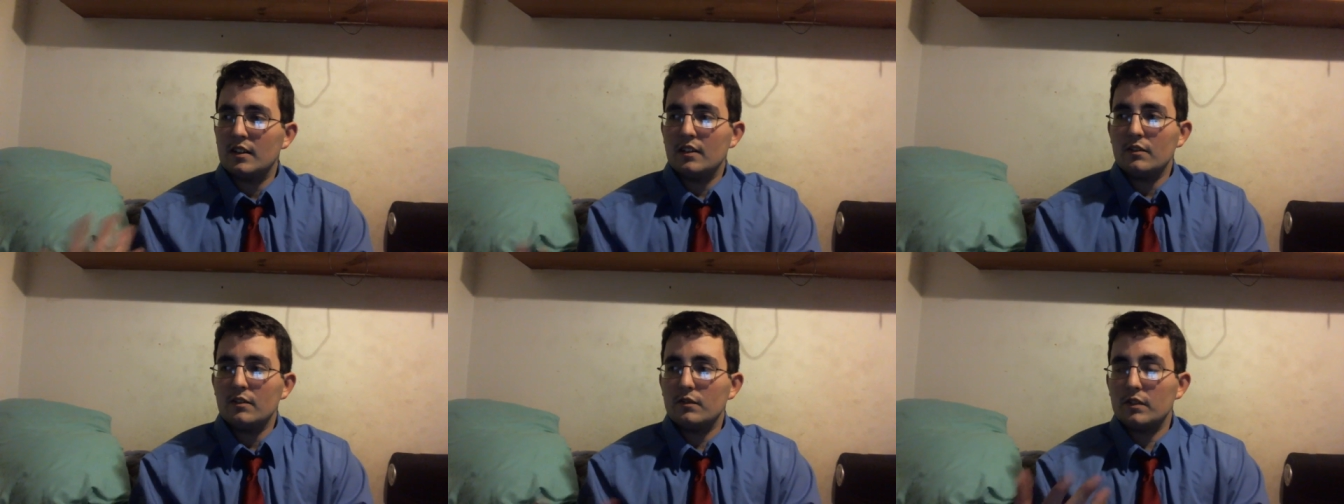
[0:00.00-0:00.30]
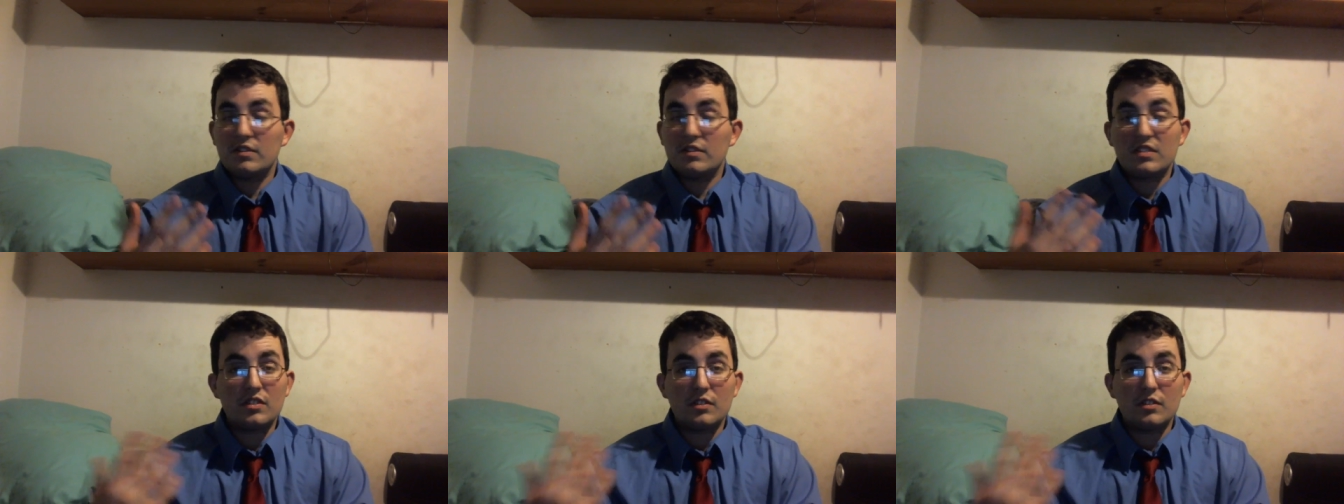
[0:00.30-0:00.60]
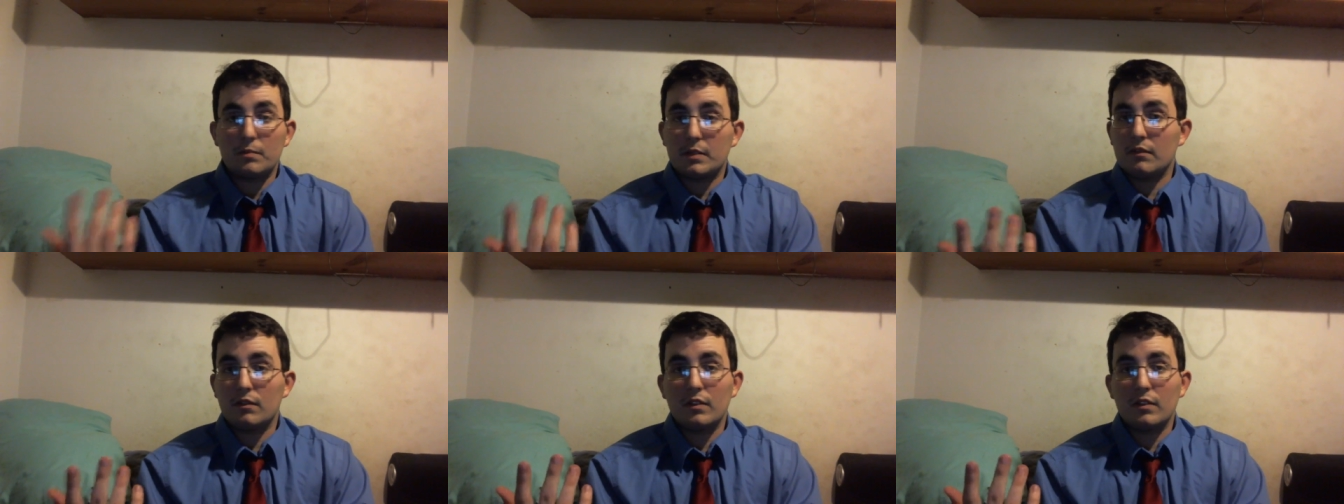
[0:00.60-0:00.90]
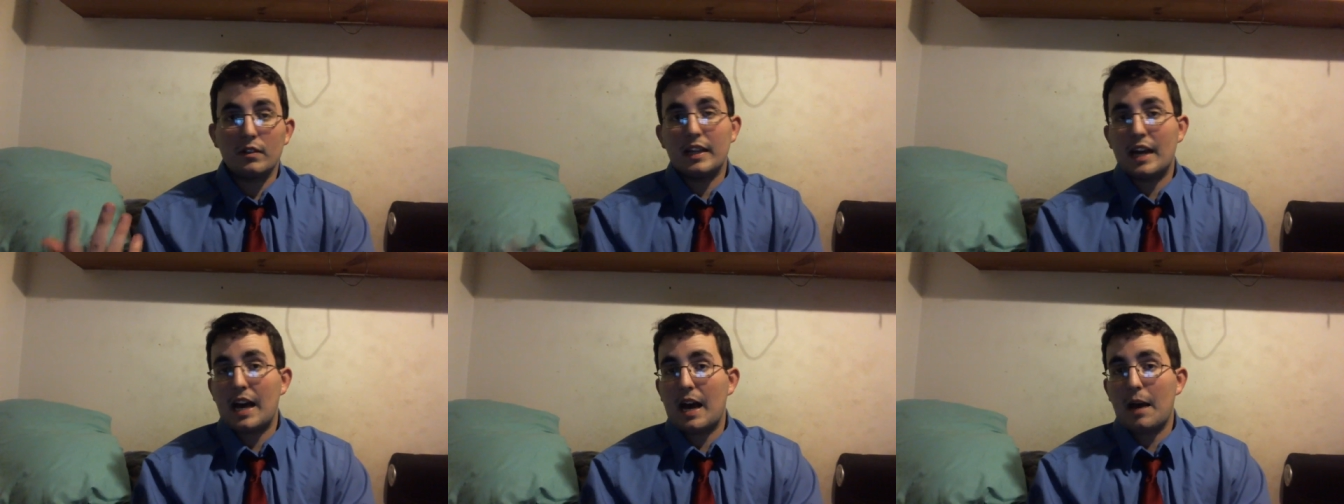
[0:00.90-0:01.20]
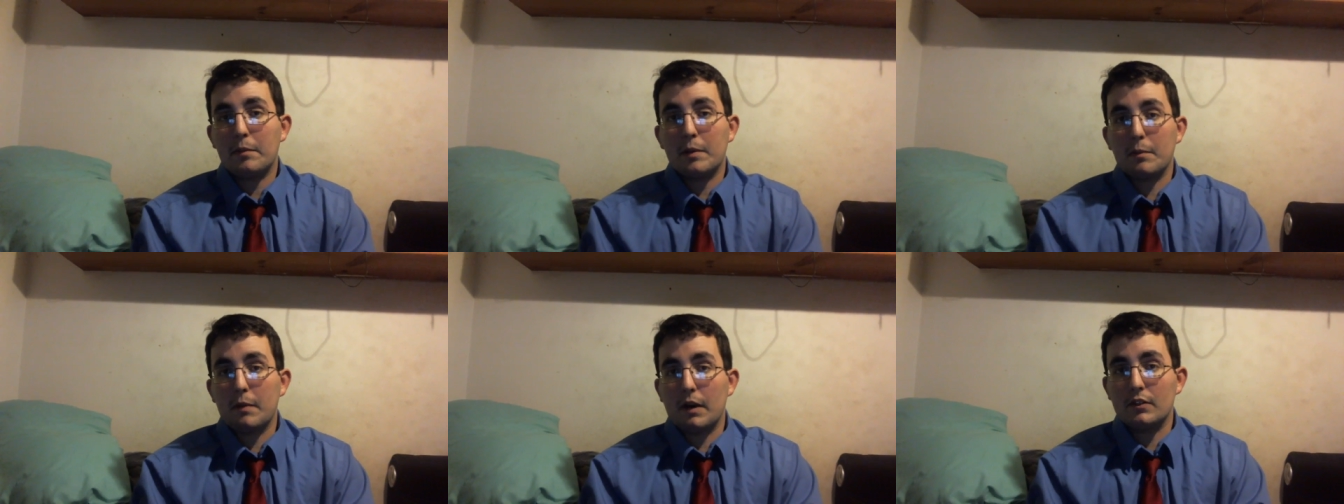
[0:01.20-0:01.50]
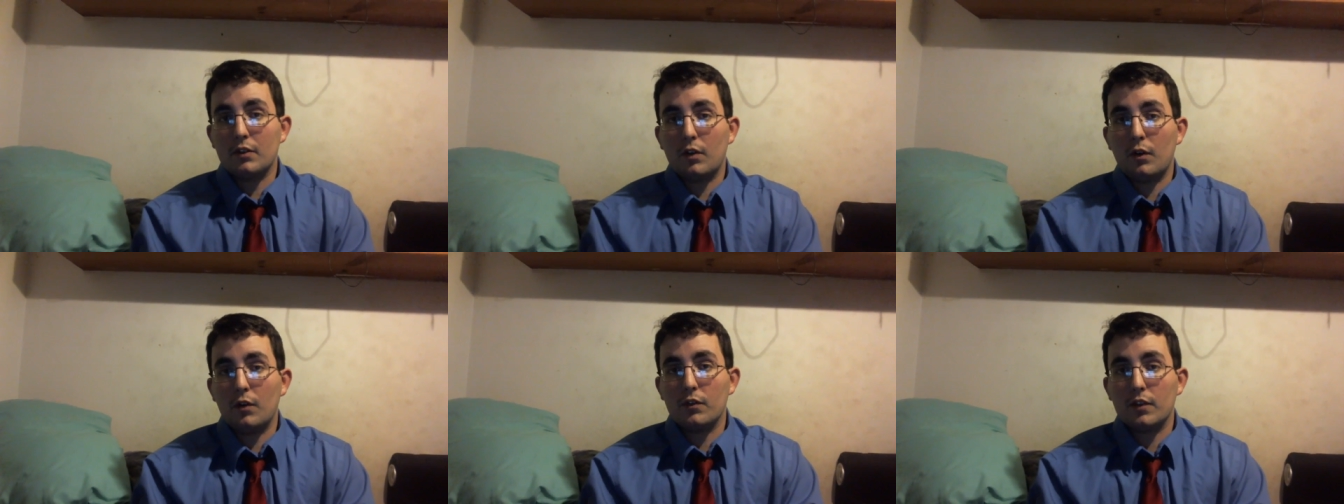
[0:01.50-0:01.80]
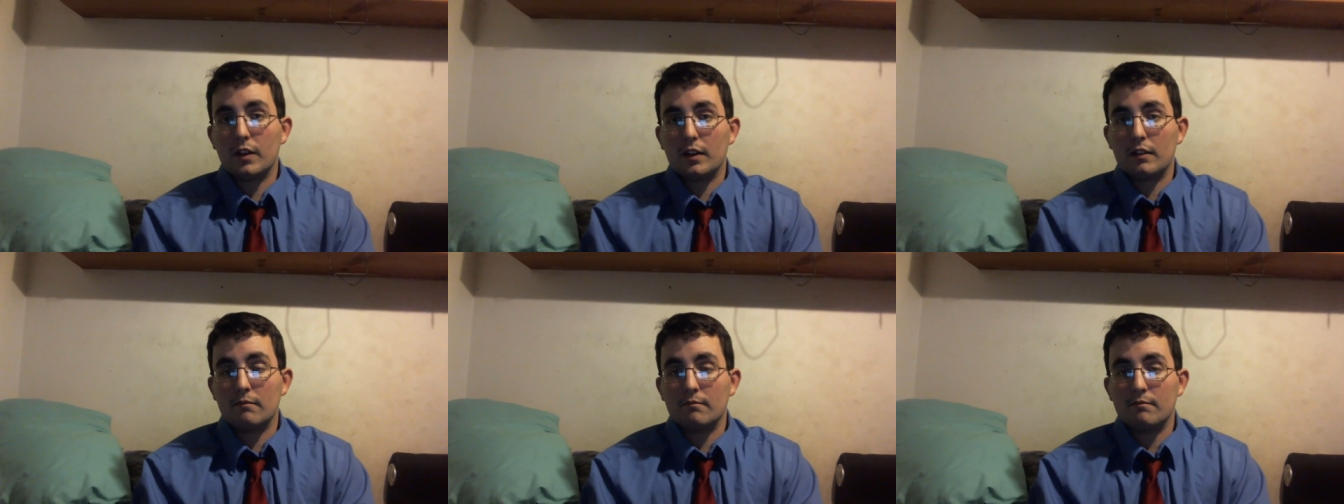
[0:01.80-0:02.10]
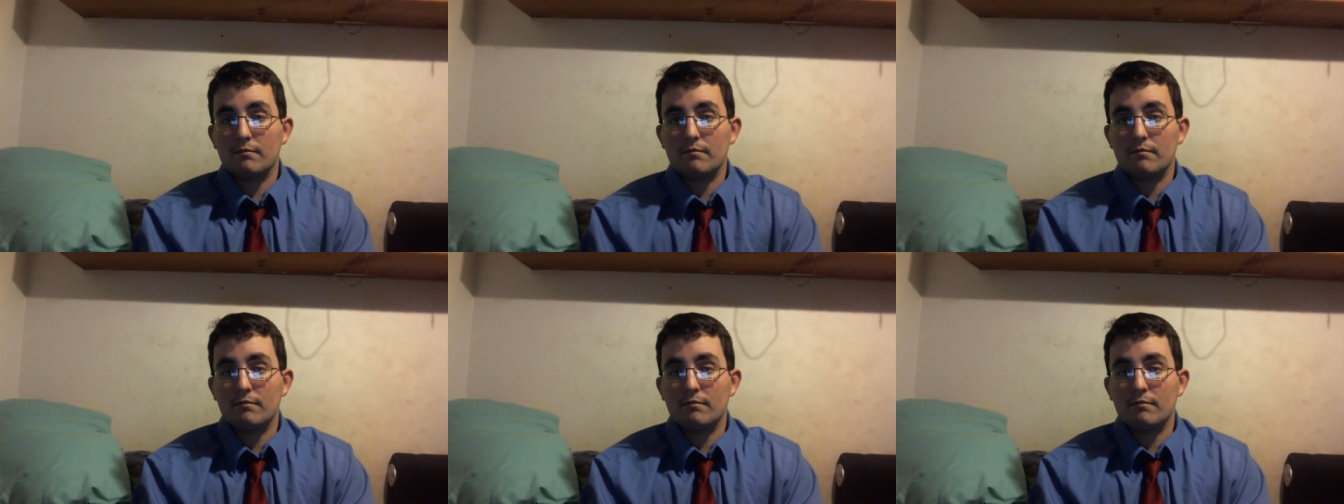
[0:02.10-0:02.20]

we've still been really happy about the whole thing.